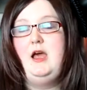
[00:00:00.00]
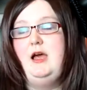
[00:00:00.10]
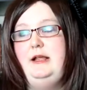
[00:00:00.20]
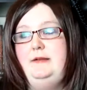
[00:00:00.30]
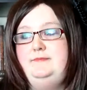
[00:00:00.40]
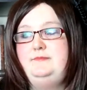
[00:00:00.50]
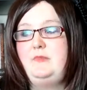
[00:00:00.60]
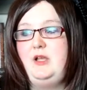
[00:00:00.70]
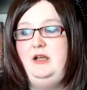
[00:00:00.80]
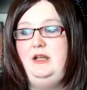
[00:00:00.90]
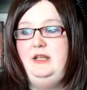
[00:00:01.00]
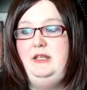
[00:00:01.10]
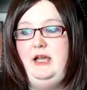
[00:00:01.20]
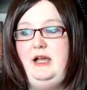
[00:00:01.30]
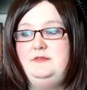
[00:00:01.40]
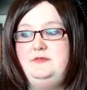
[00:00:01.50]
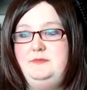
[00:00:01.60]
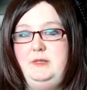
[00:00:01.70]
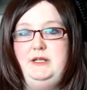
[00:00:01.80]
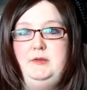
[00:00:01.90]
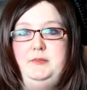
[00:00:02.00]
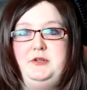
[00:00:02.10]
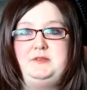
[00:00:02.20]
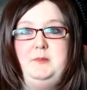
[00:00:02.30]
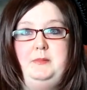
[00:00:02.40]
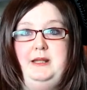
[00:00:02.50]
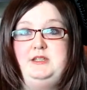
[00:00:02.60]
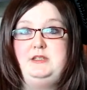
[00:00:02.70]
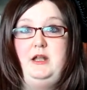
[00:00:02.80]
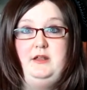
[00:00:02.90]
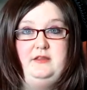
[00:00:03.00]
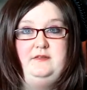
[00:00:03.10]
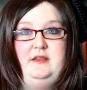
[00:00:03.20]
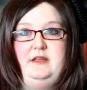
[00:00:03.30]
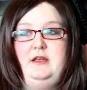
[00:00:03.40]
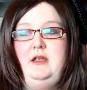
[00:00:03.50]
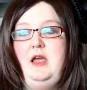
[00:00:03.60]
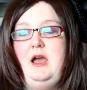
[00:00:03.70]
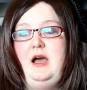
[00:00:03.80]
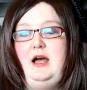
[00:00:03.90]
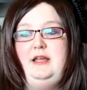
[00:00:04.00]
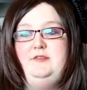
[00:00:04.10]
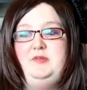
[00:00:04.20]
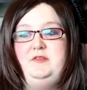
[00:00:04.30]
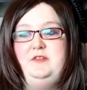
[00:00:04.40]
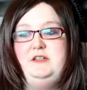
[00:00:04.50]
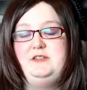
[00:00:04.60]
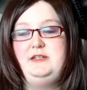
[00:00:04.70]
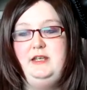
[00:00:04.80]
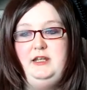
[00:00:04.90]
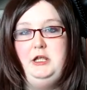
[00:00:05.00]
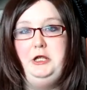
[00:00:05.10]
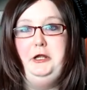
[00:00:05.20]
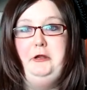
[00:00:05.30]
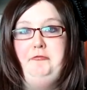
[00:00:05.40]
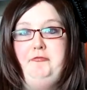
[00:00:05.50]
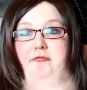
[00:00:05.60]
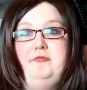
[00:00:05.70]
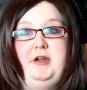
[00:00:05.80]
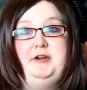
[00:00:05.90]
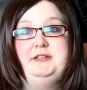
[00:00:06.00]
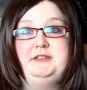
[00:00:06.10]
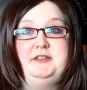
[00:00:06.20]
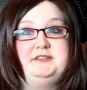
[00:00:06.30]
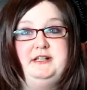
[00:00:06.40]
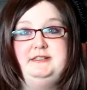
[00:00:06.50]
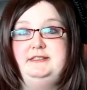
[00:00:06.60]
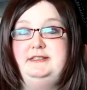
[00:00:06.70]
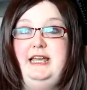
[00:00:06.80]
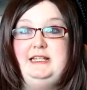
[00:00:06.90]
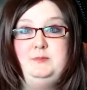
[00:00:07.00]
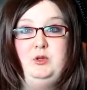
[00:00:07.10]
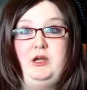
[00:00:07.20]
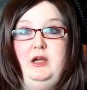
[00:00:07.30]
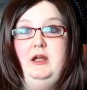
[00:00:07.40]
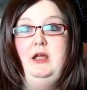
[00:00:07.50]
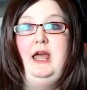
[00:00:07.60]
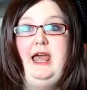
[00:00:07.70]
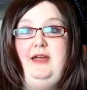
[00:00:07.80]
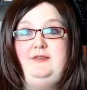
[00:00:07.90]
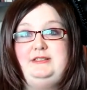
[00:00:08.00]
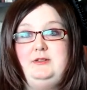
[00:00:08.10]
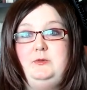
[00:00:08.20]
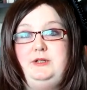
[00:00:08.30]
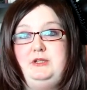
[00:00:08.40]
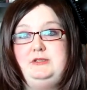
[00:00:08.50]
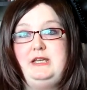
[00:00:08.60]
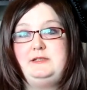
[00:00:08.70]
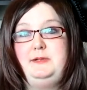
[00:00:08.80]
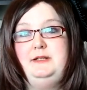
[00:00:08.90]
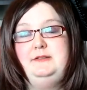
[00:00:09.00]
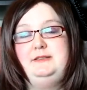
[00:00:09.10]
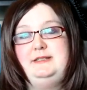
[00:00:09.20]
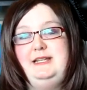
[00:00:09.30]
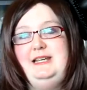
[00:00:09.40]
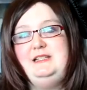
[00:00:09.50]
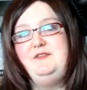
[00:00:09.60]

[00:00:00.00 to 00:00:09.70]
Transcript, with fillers: Um, I have my own books published, another feather. I've been featured in various other sites as a guest blogger. Every single one of those guest posts is a